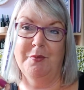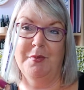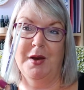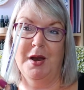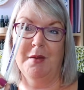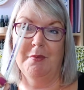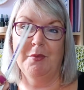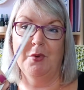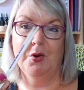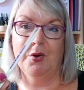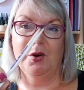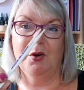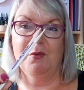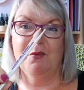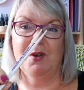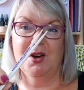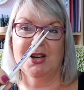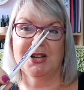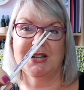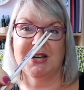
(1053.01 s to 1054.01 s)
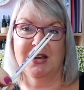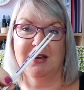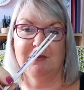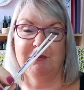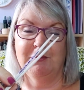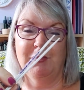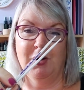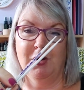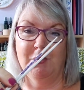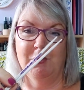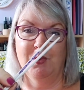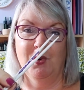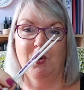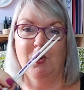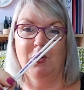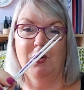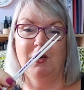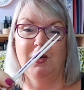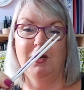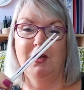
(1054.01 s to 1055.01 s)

but I'm not going to rush out and buy more